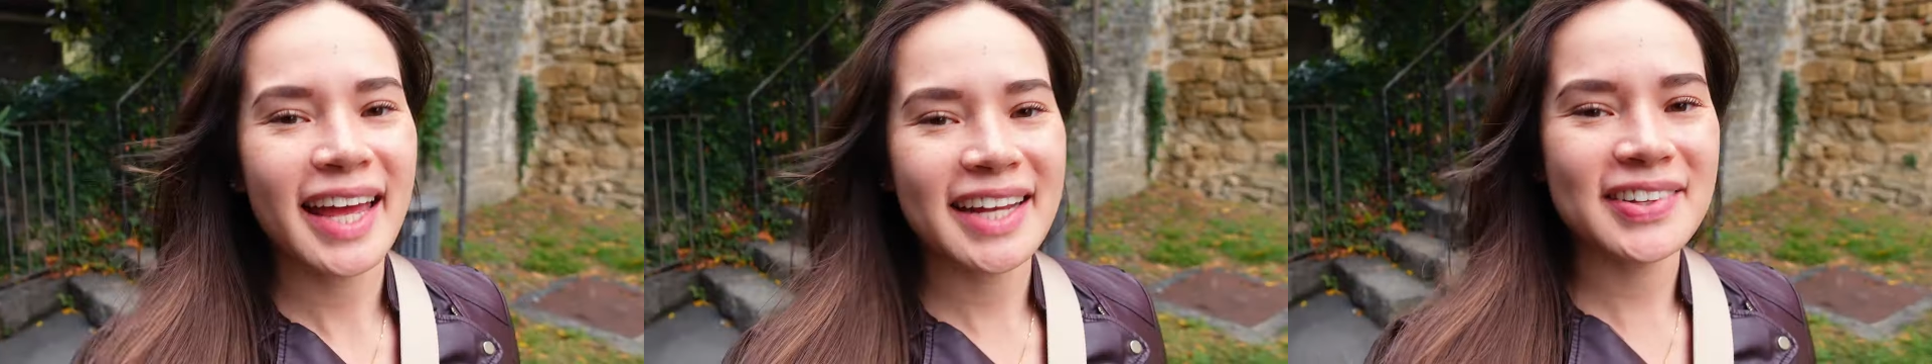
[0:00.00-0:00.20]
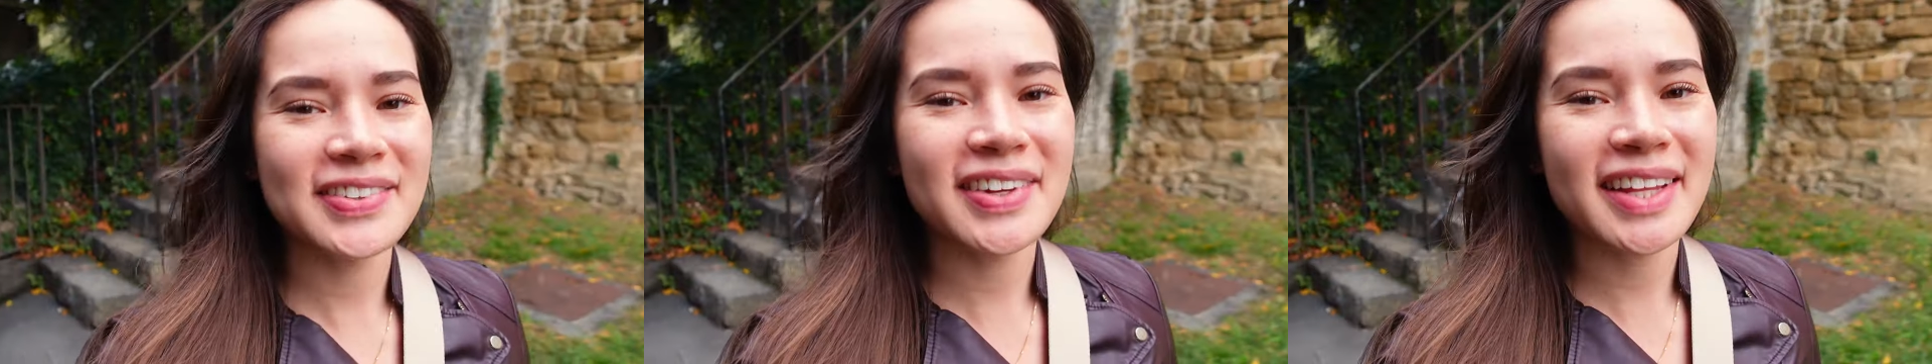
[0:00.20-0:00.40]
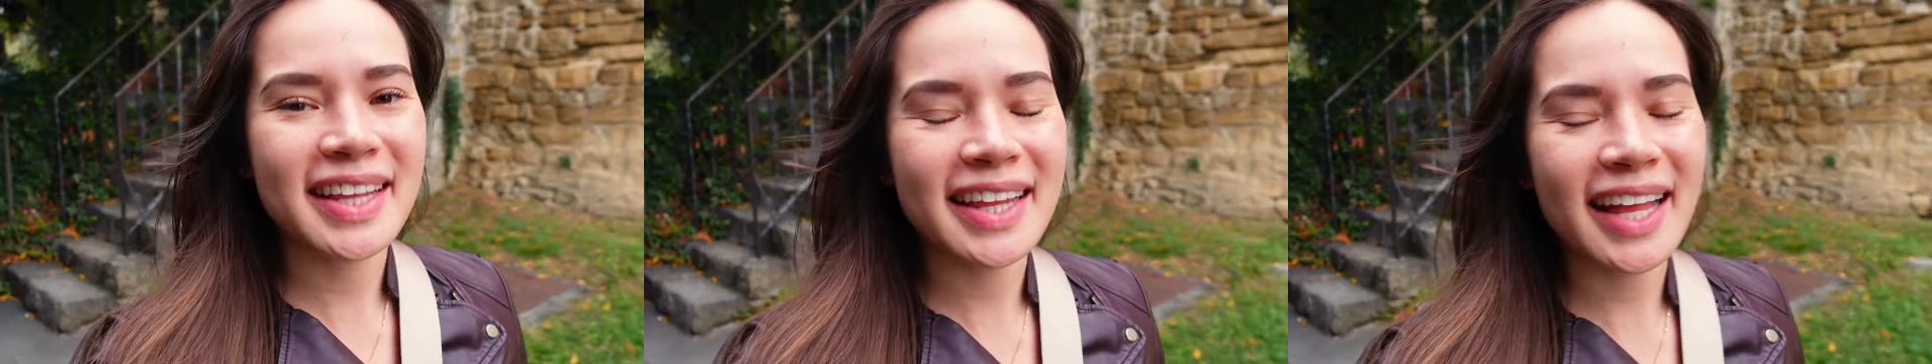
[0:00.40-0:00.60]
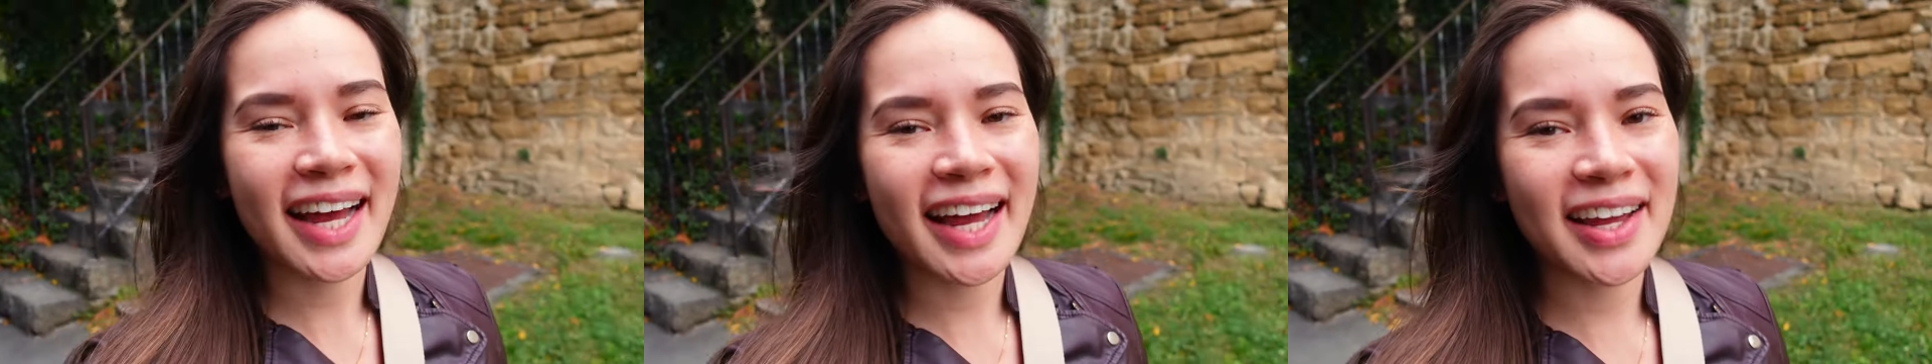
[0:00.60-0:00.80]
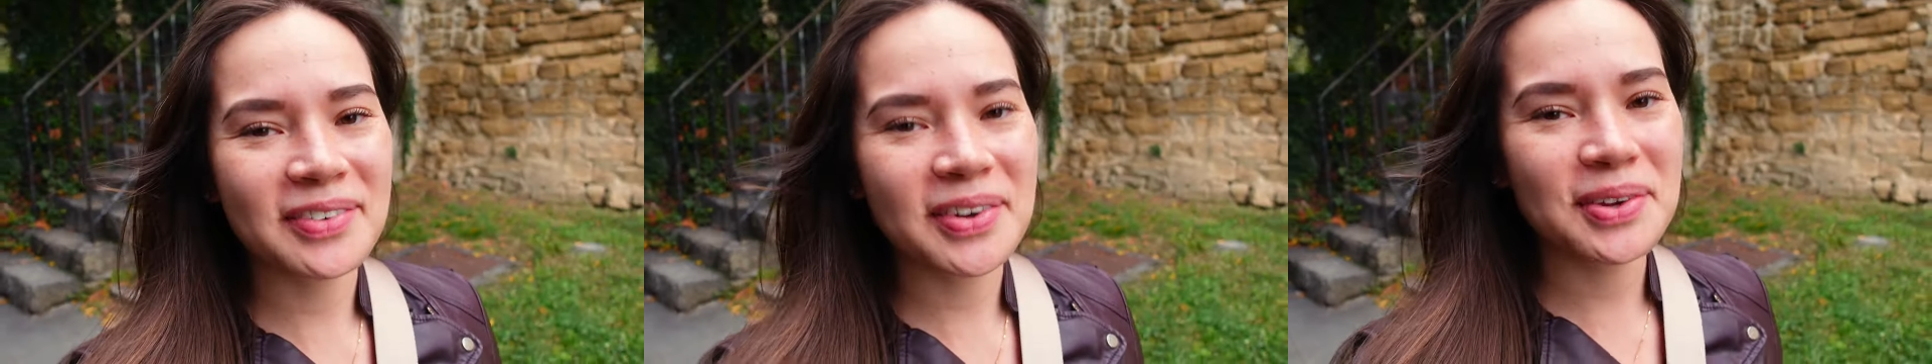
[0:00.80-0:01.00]
And with
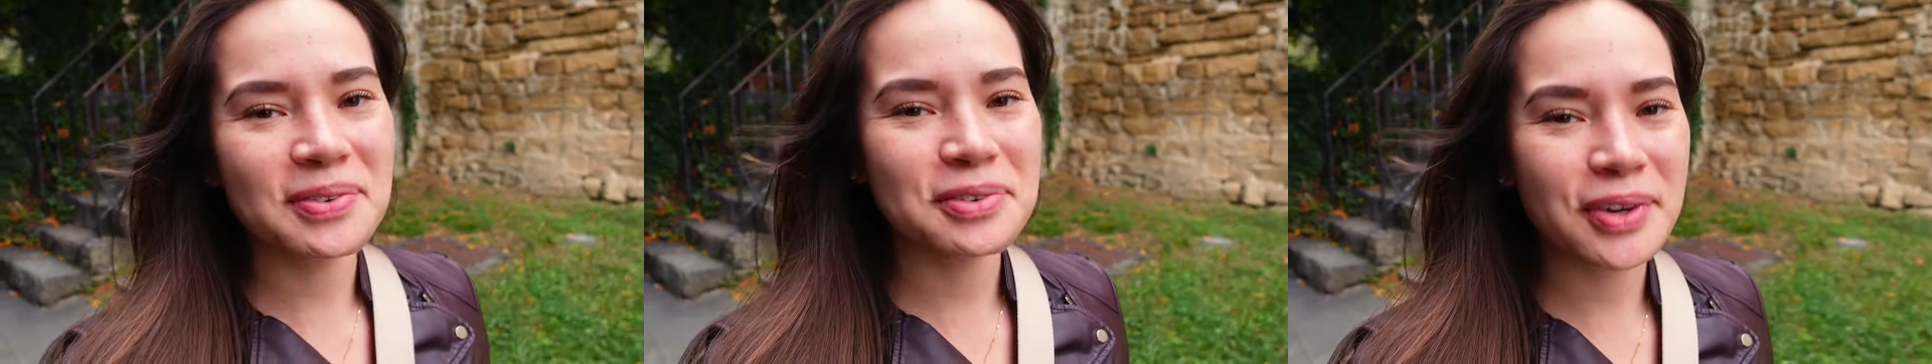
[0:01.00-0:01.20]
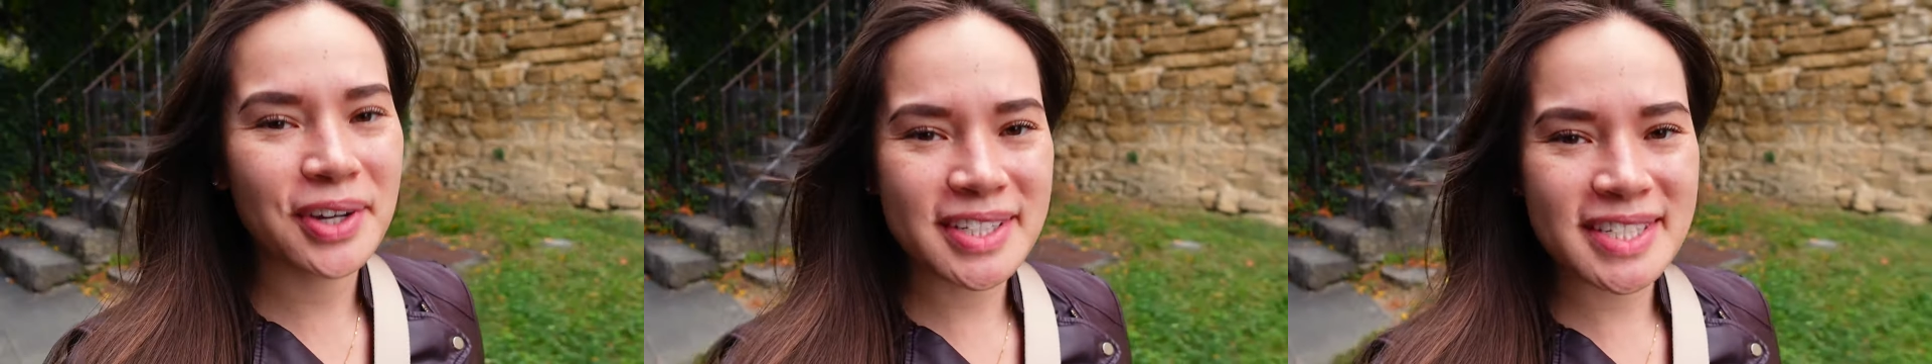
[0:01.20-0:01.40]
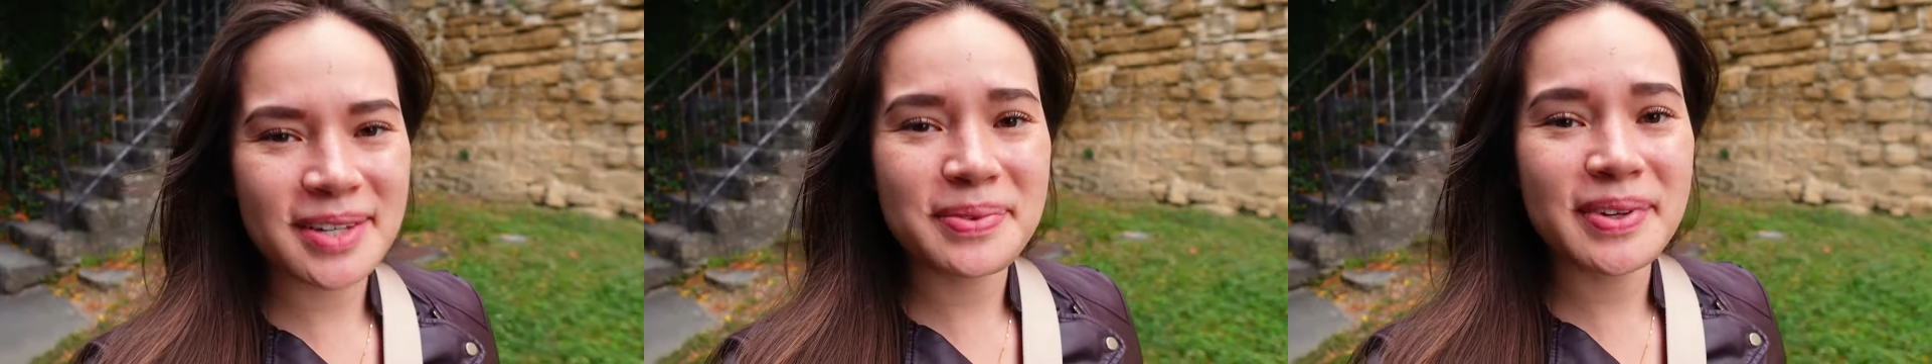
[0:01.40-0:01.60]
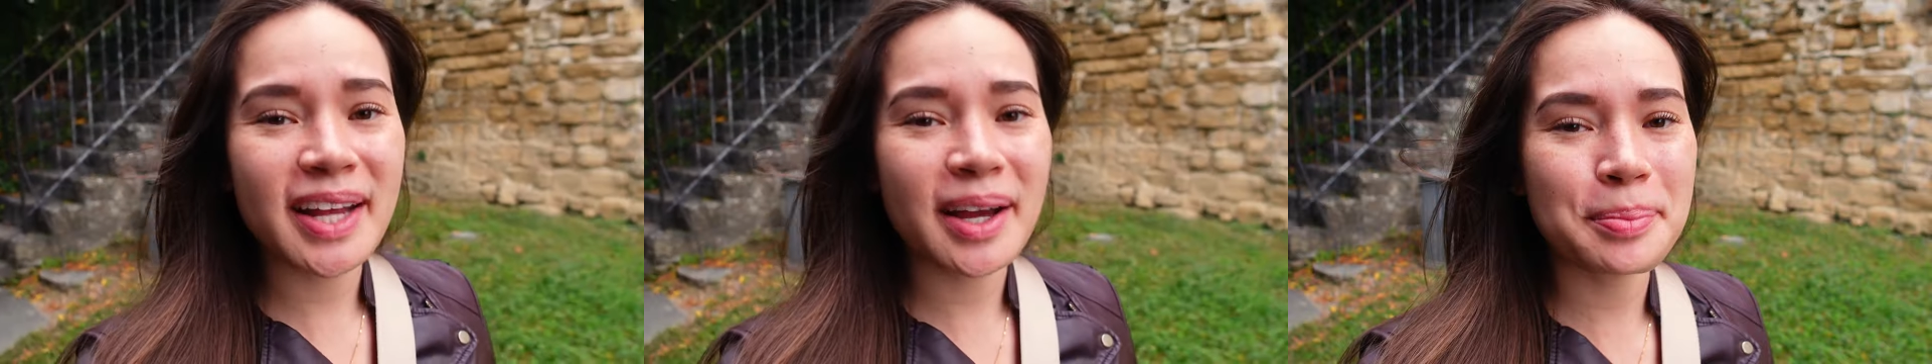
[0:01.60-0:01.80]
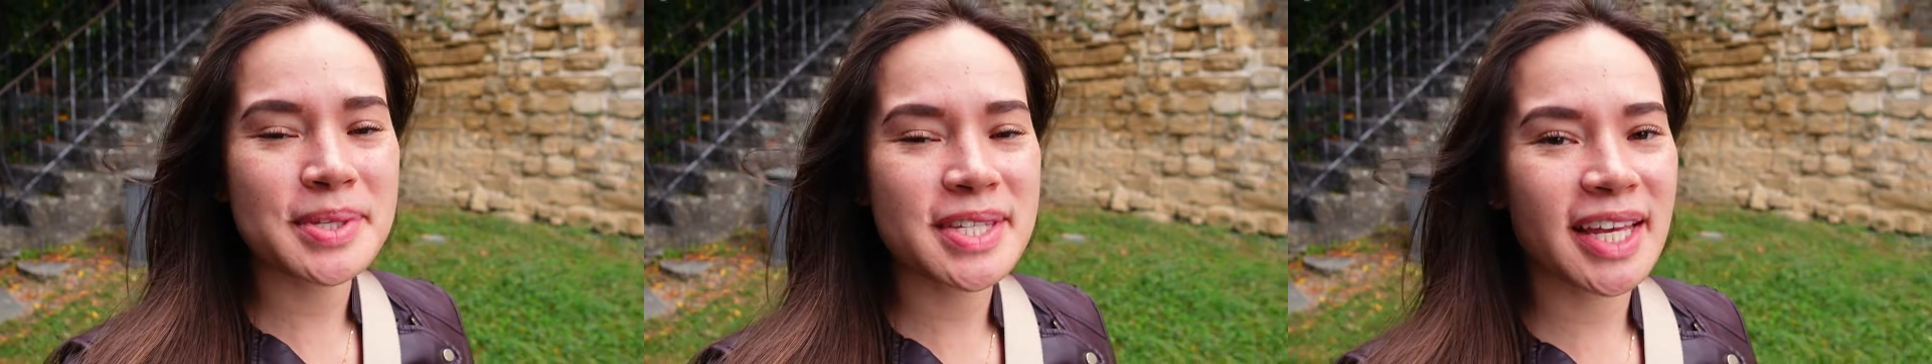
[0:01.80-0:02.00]
that, we've worked up an
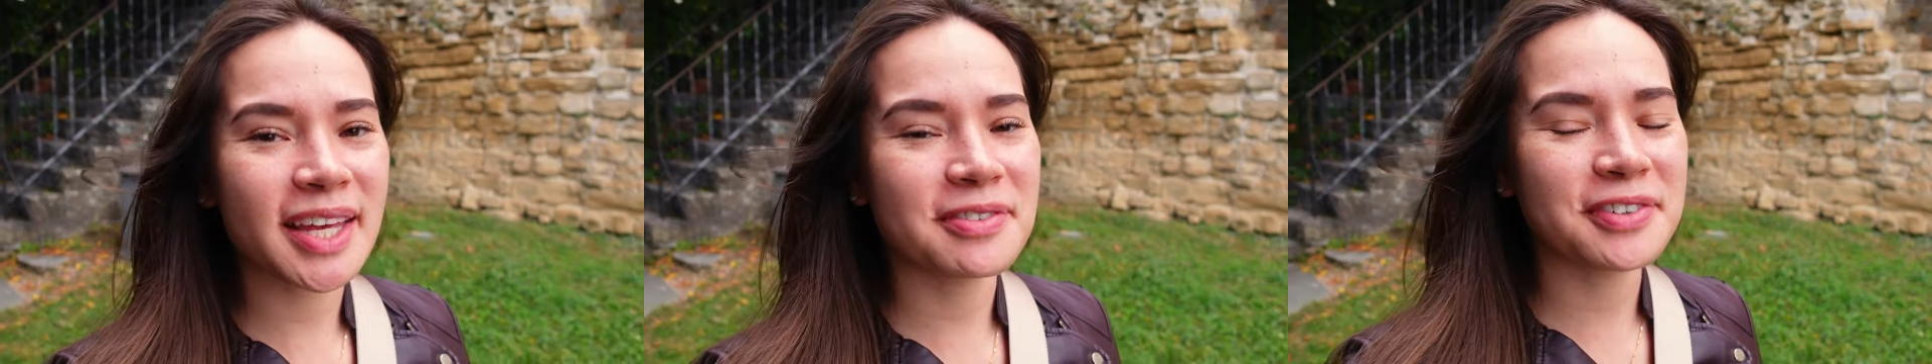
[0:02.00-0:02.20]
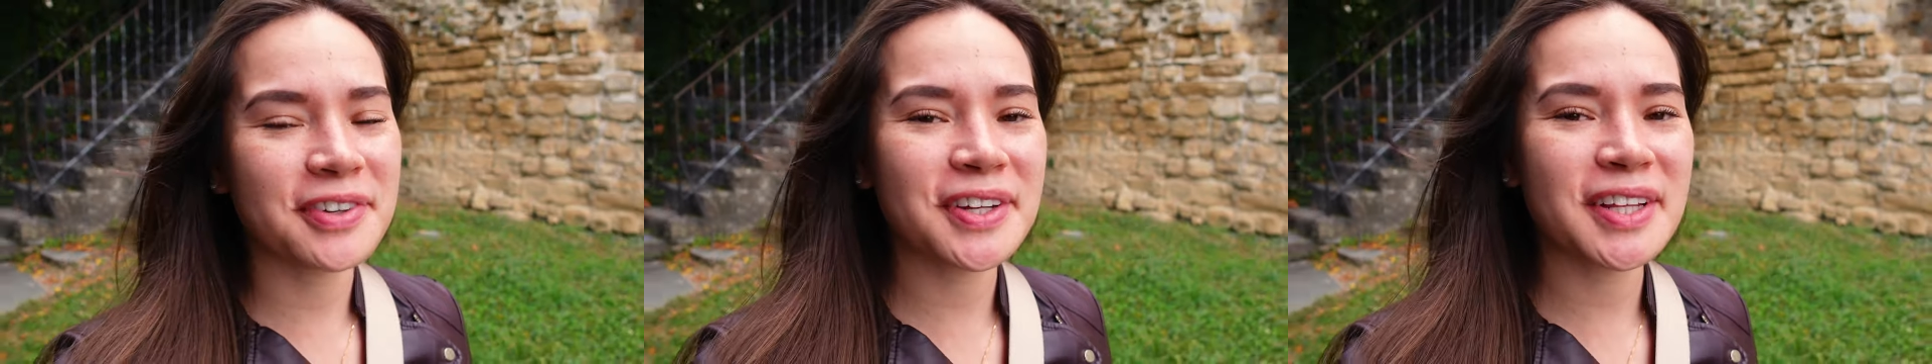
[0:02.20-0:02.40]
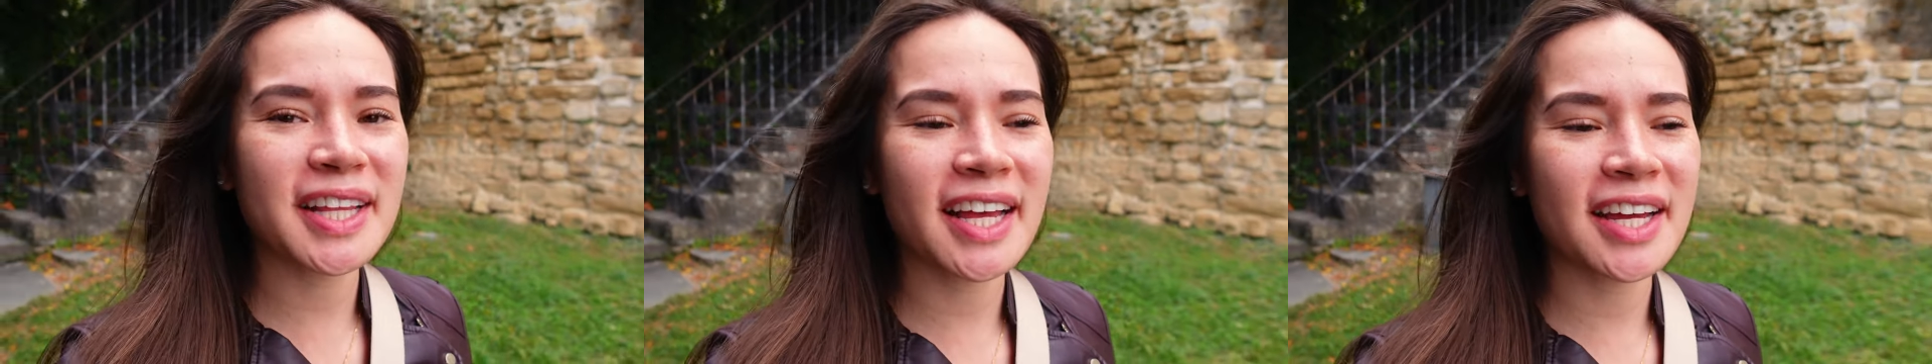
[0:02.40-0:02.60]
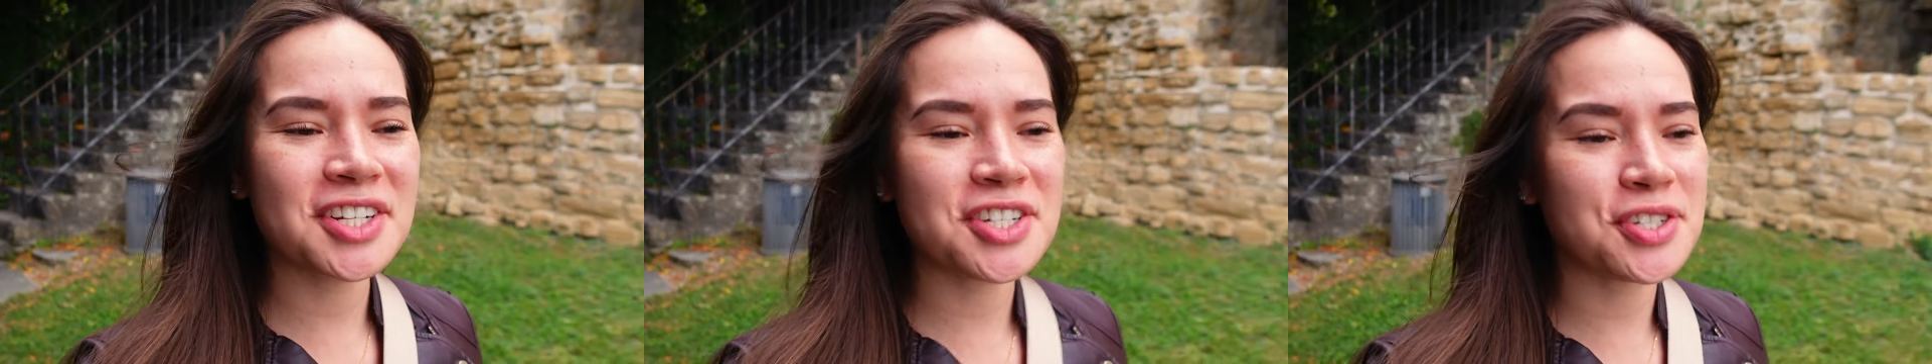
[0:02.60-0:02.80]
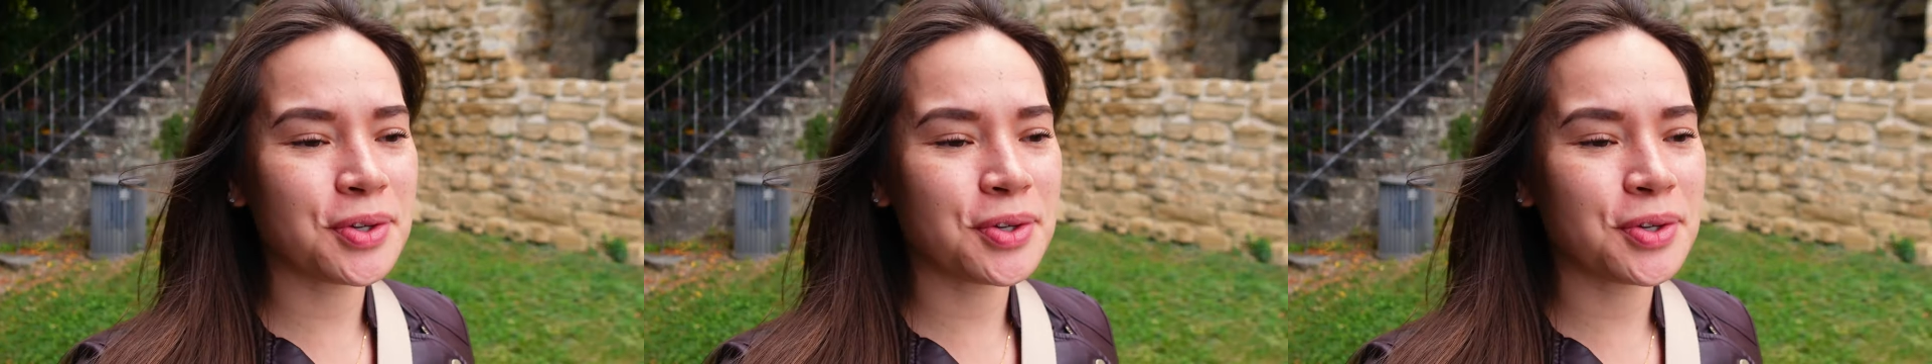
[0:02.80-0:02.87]
appetite for lunch,